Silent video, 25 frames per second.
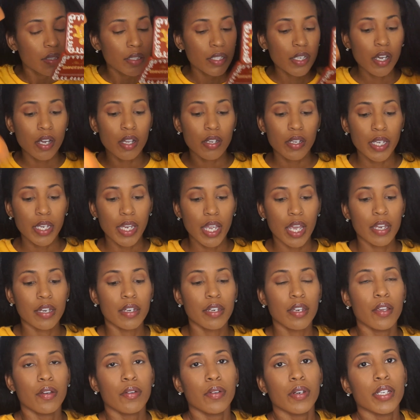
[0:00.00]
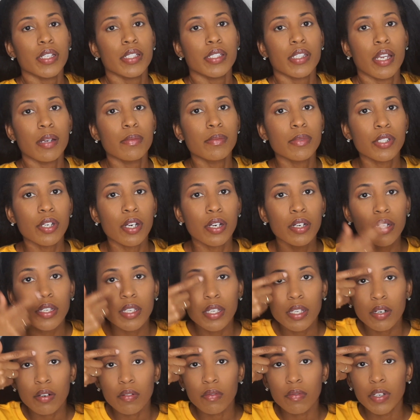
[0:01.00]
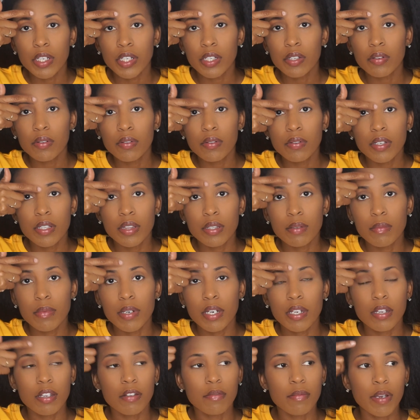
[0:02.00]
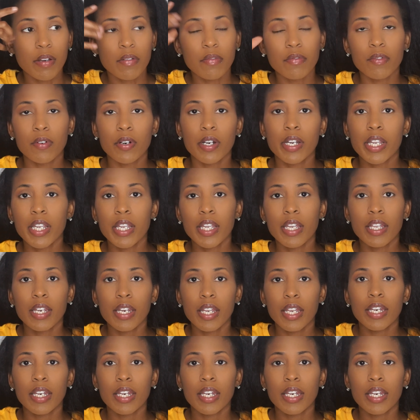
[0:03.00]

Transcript: Y'all, like, I've noticed I'm starting to get a wrinkle in the middle of my forehead,